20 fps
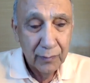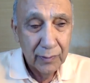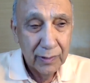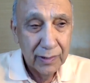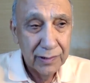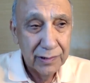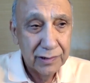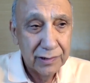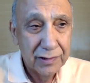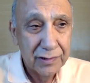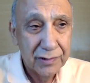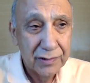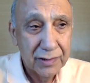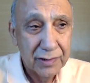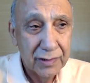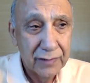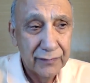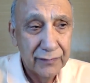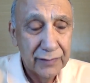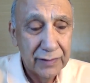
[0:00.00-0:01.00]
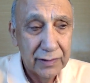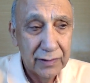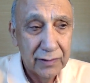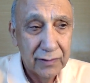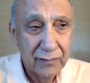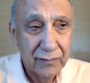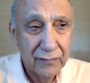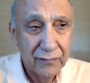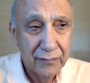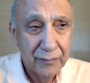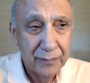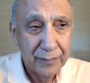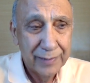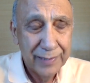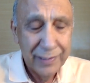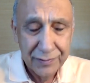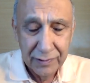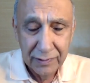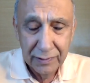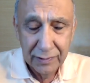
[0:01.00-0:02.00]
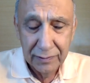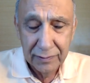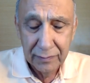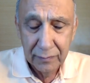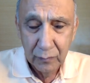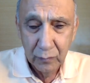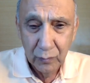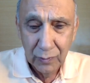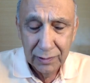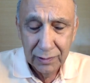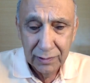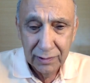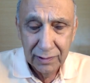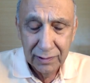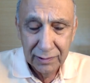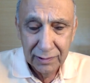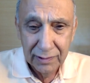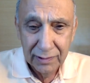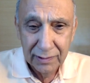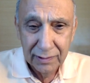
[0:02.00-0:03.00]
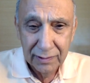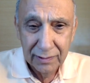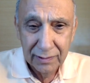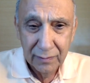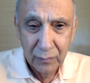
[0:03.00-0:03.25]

was the discovery of presence. What is it?